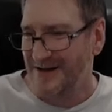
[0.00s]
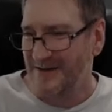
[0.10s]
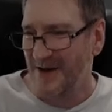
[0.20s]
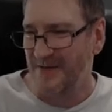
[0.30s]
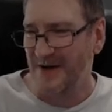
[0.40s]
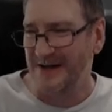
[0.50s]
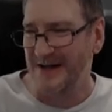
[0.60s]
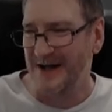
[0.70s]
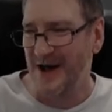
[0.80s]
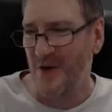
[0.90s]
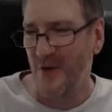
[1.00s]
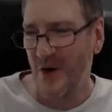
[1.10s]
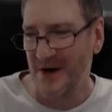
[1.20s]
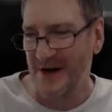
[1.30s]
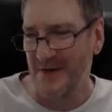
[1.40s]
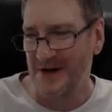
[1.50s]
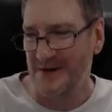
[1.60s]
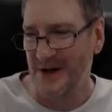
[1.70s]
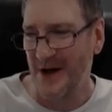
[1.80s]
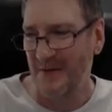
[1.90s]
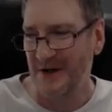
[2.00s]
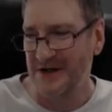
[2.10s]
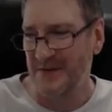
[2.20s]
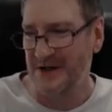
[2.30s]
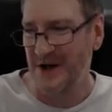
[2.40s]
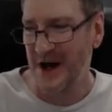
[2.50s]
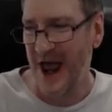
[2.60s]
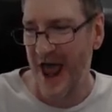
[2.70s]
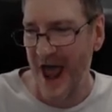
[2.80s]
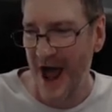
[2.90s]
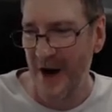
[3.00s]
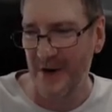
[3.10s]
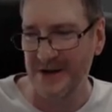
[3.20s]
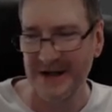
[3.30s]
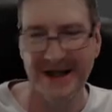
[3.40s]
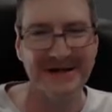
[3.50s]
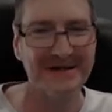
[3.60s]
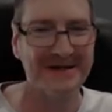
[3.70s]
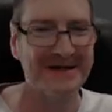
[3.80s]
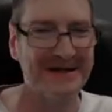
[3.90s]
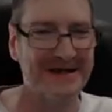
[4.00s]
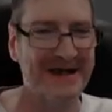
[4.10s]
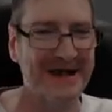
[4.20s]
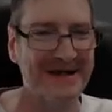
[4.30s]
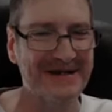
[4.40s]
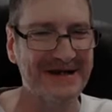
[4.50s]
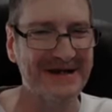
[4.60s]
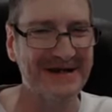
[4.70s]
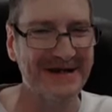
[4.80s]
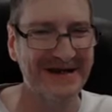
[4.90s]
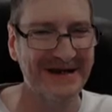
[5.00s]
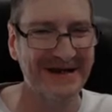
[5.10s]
Smurfberry says, I know what I want to accomplish, but not how to get to get it done.